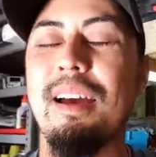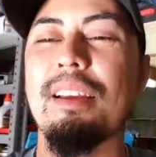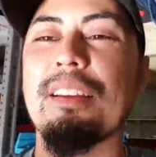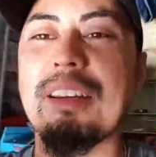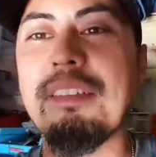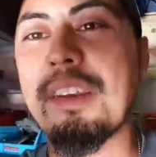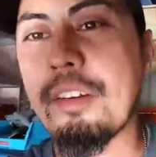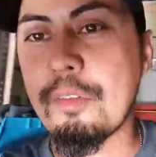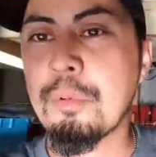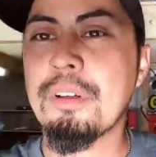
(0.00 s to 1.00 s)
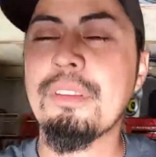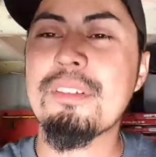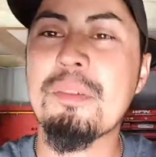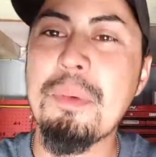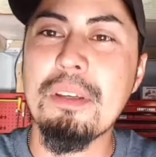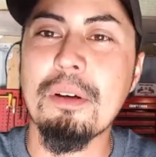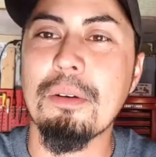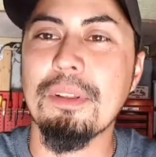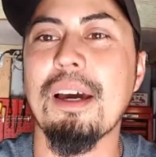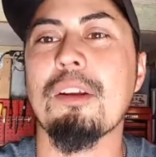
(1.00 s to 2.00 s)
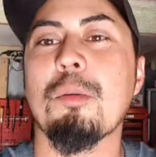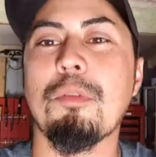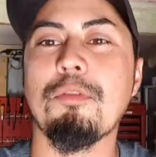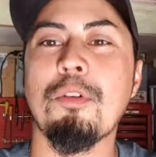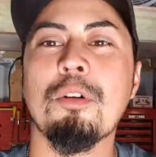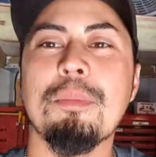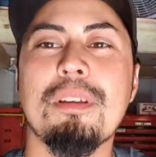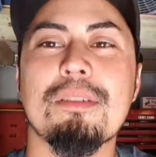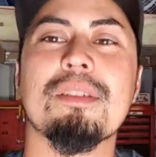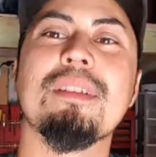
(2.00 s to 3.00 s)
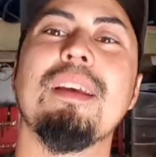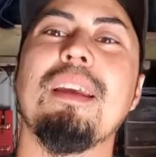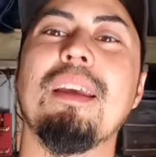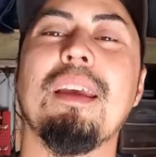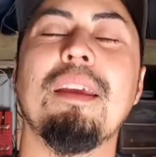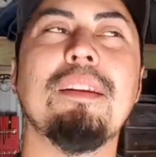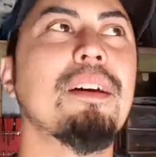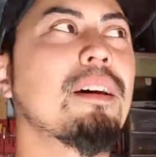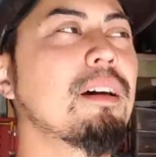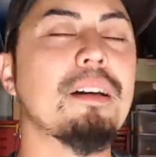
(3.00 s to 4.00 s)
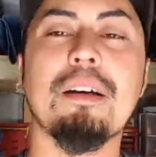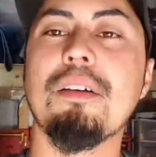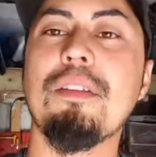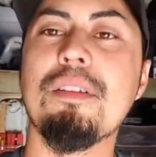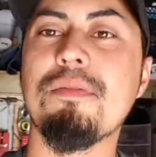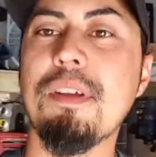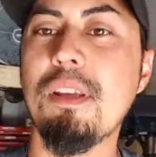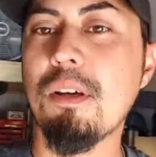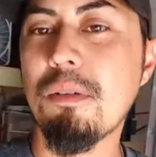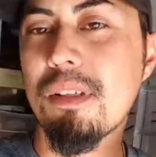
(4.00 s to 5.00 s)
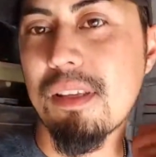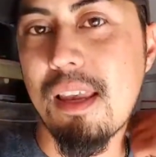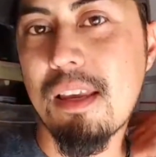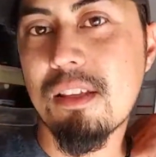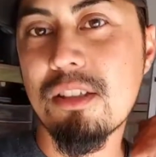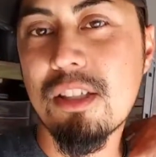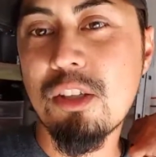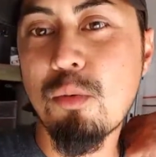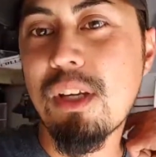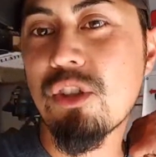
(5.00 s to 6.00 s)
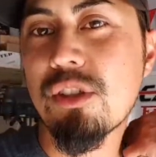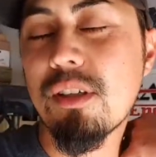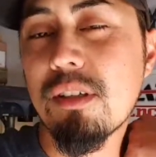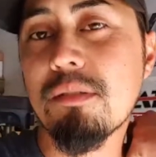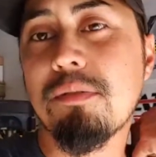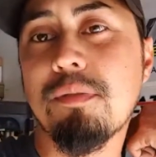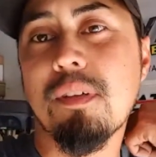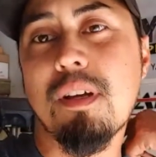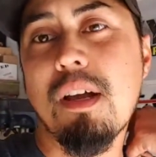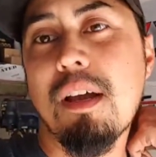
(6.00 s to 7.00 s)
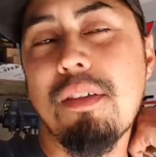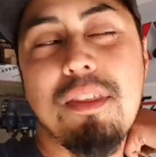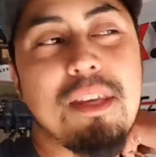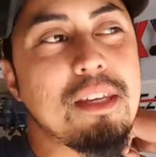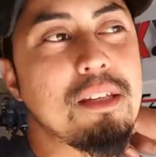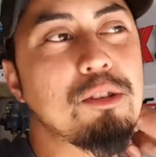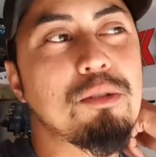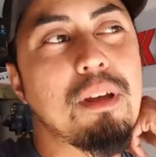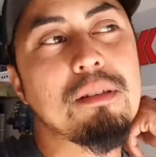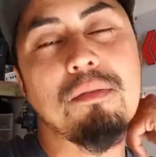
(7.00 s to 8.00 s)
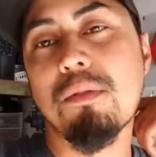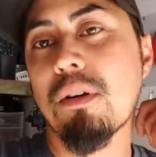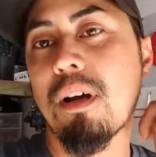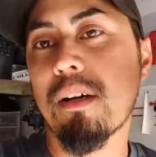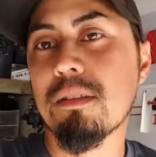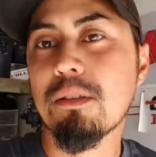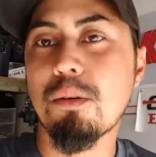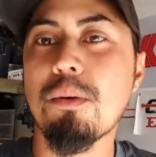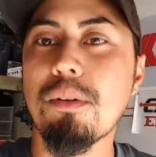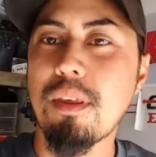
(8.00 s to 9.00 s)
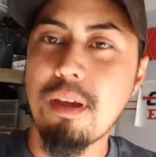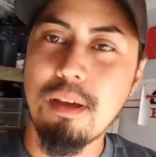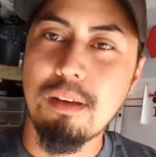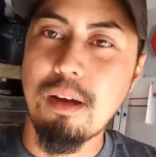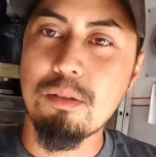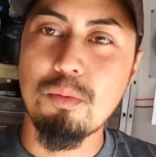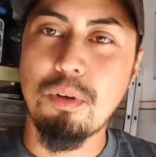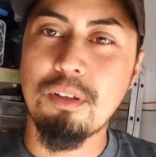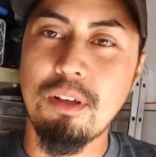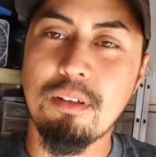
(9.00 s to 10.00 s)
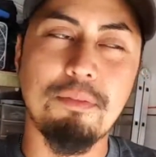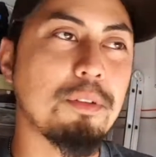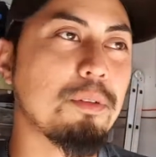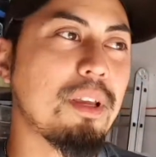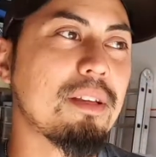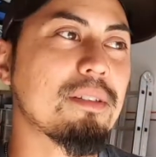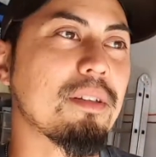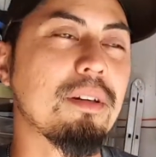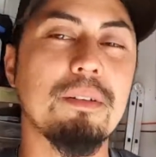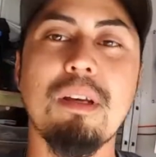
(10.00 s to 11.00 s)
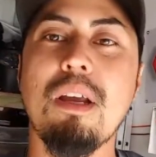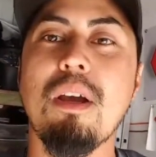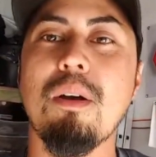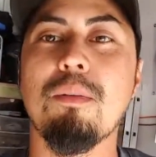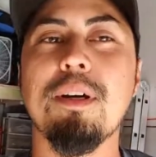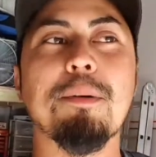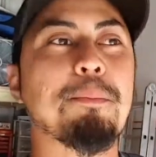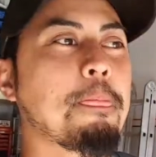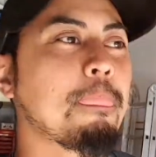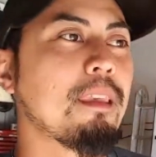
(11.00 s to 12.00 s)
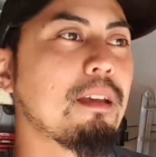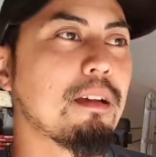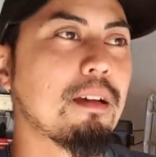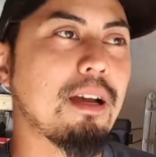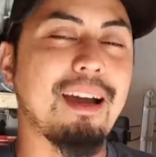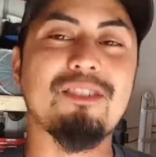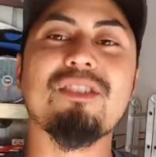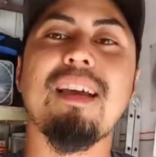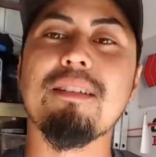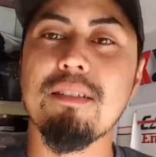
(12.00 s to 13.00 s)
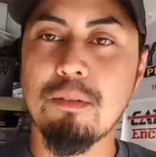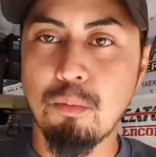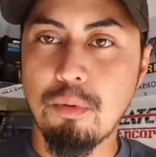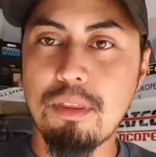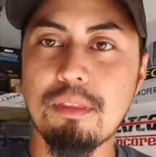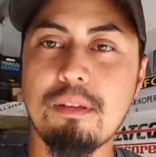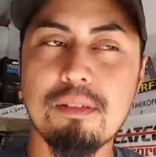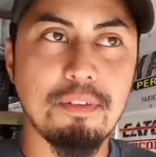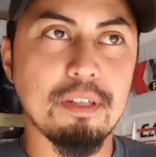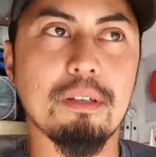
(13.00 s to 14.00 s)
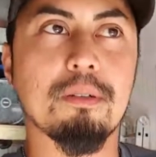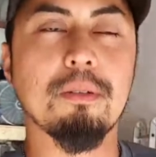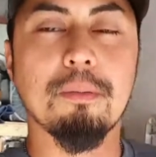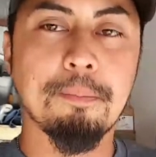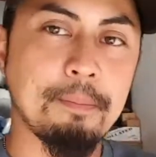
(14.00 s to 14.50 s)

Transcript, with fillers: Hi, good evening everyone. This is Miko, Yadko Performance, and uh, this video is a continuation of the 2004 Honda Accord that I was working on a few days ago. Well, I just got done with this vehicle,